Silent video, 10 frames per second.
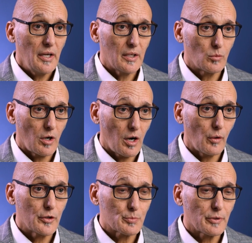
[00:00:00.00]
and will
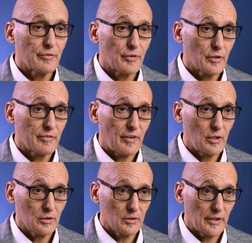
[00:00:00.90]
always prefer to
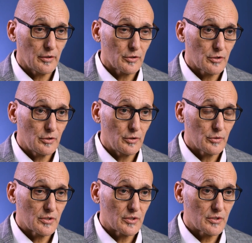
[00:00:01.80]
follow leaders who
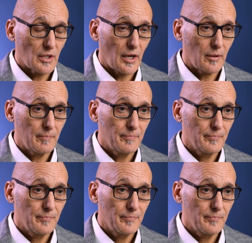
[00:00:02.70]
use this style.